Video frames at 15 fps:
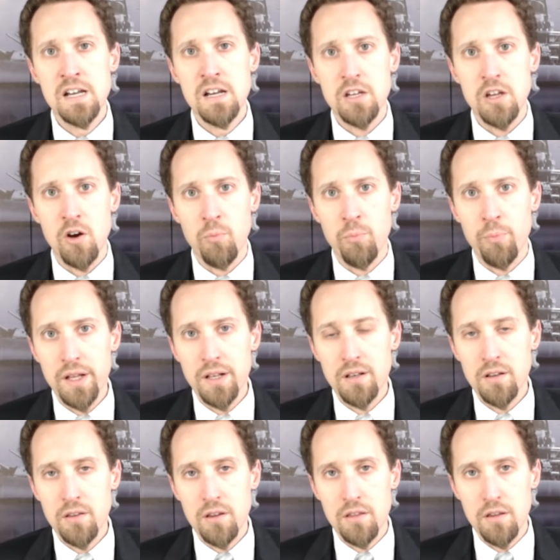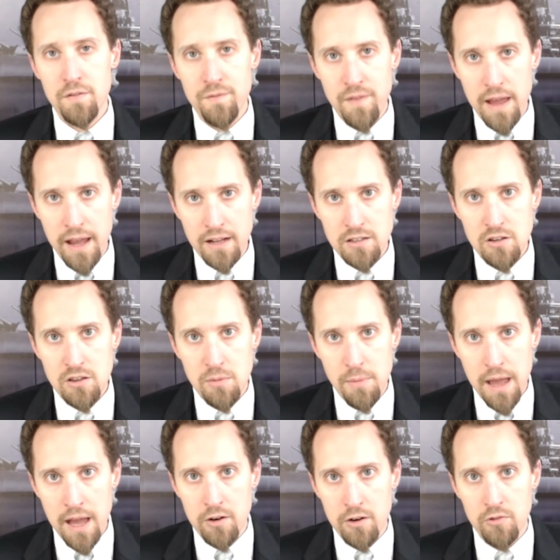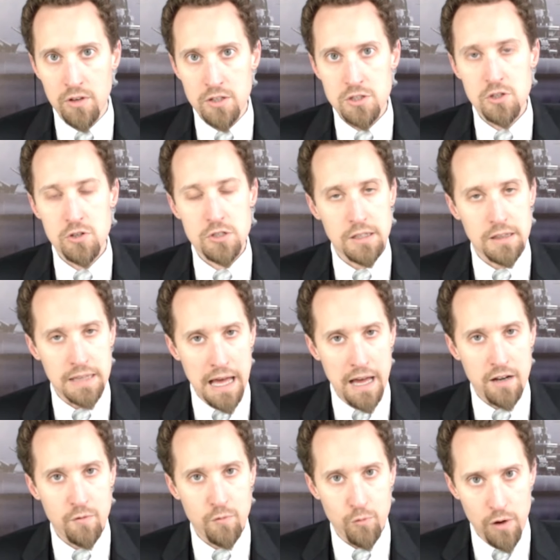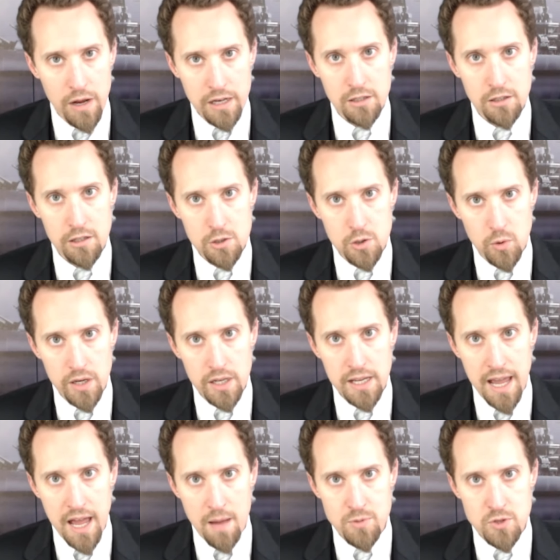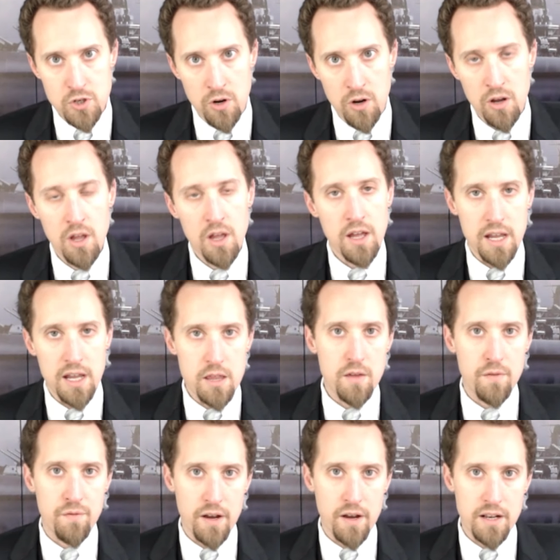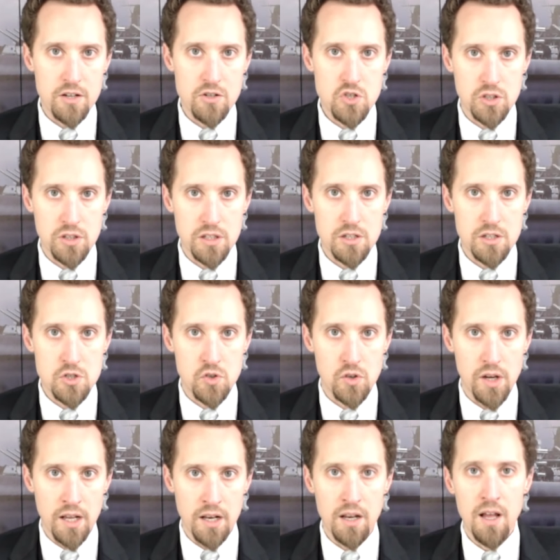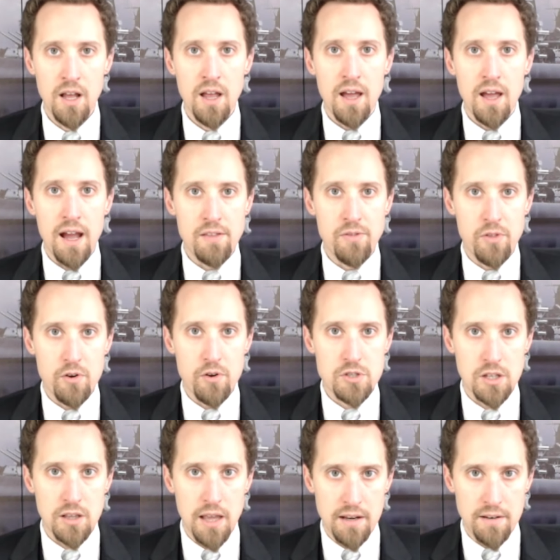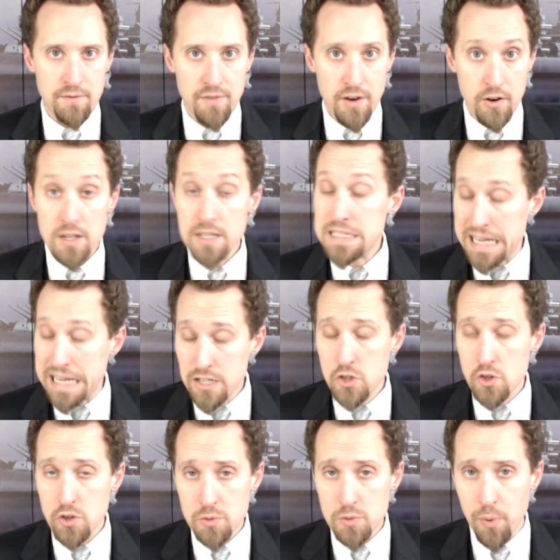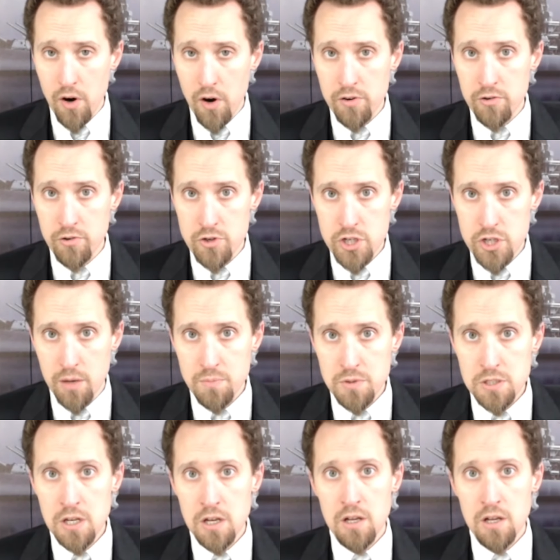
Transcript: You know, but the fact of the matter is, there's a lot of regulatory capture in the financial industry, and and there's a lot of very dangerous partnerships